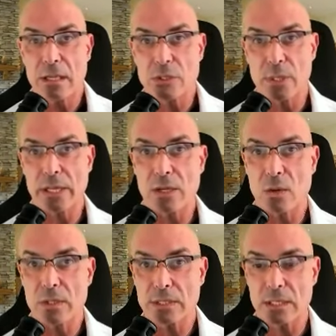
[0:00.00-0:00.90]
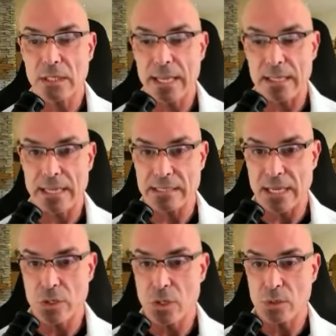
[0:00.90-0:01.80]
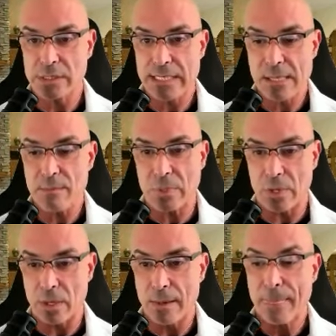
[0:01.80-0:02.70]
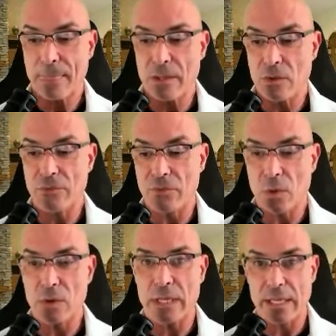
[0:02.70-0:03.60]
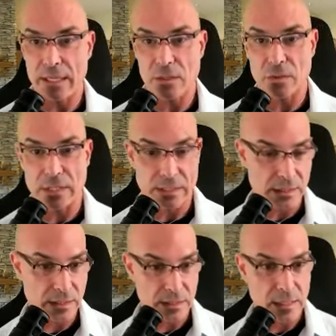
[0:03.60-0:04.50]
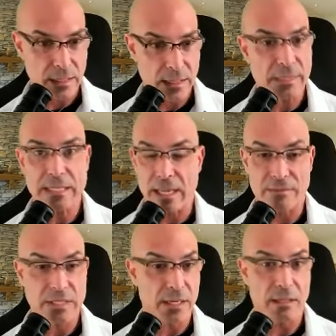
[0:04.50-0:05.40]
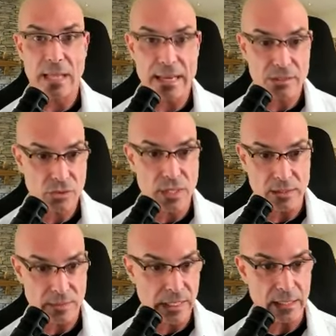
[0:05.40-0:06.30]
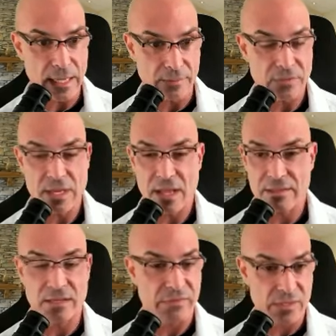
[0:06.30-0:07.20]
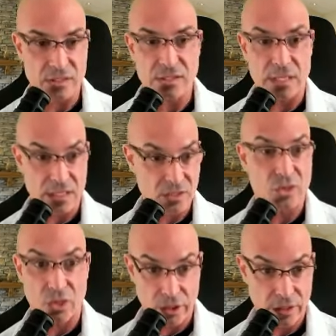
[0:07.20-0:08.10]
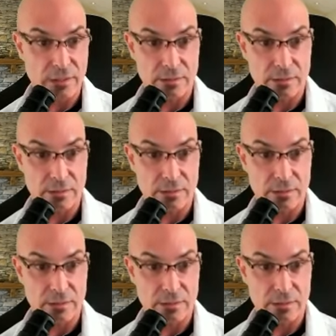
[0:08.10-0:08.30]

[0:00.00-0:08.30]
So I go into the light. And as I go deeper, the euphoria increases. Let me tell you, I've done a lot of drugs in my life. Nothing feels this good.